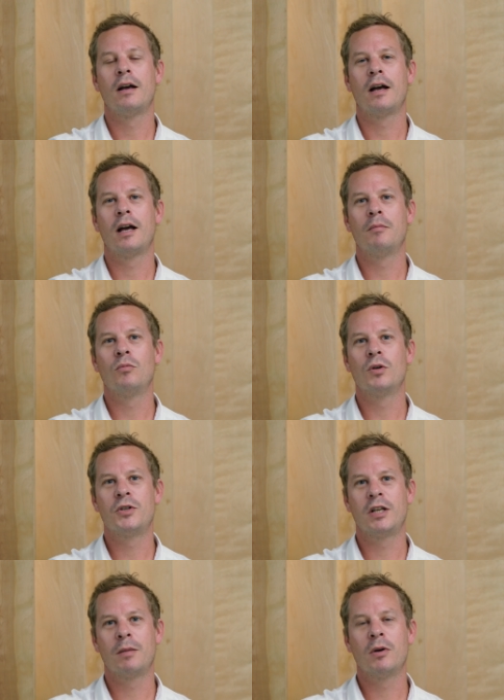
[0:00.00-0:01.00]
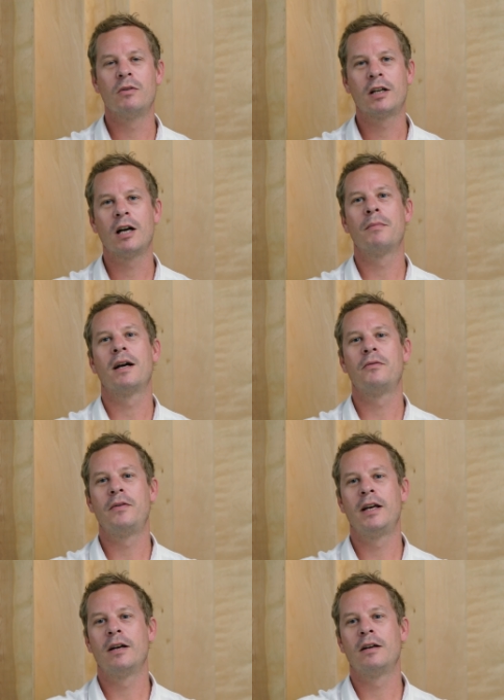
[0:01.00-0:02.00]
Um, watching him overcome that
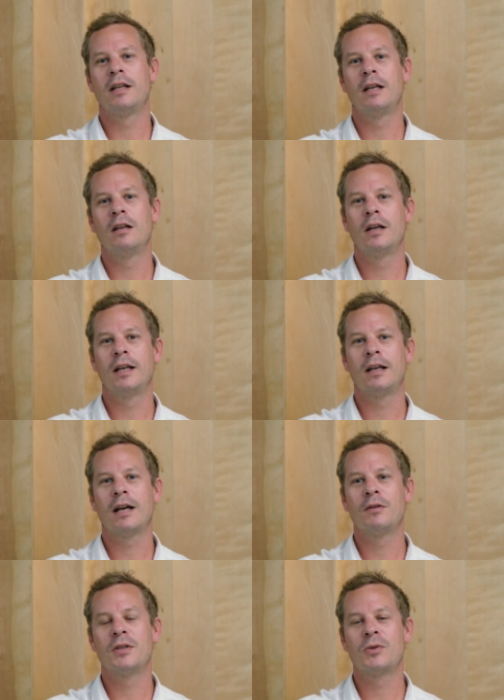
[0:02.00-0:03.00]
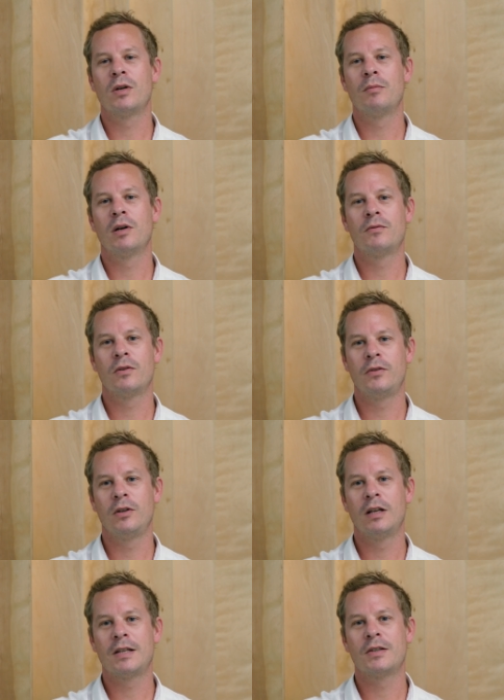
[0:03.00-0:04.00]
fear and then learning how to swim after a
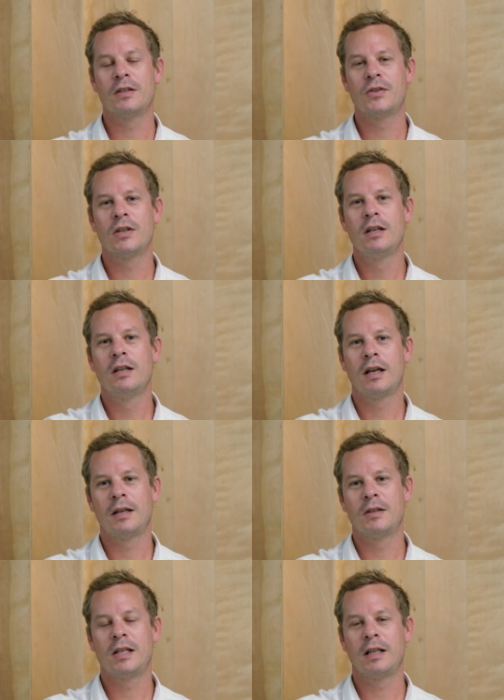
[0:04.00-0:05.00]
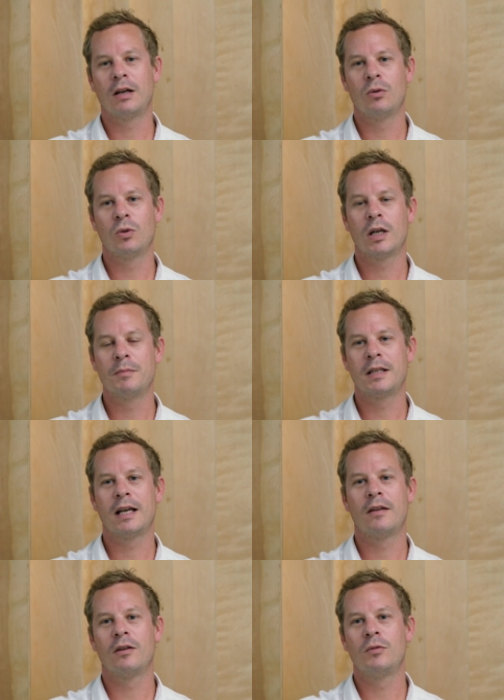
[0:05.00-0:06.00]
few lessons and seeing that all come
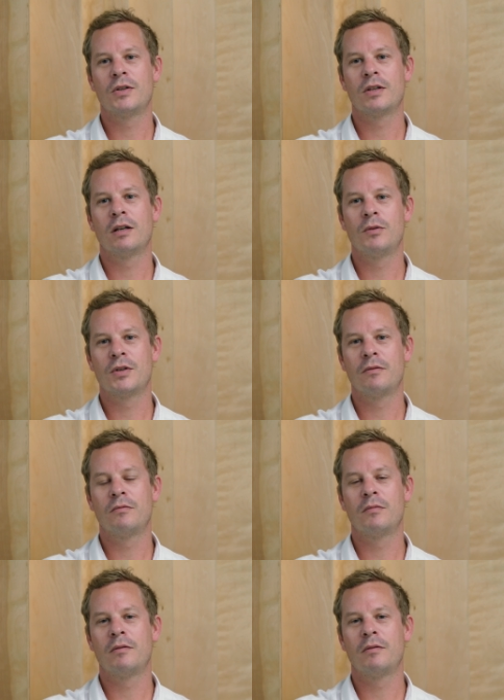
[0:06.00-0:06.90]
together was, was a,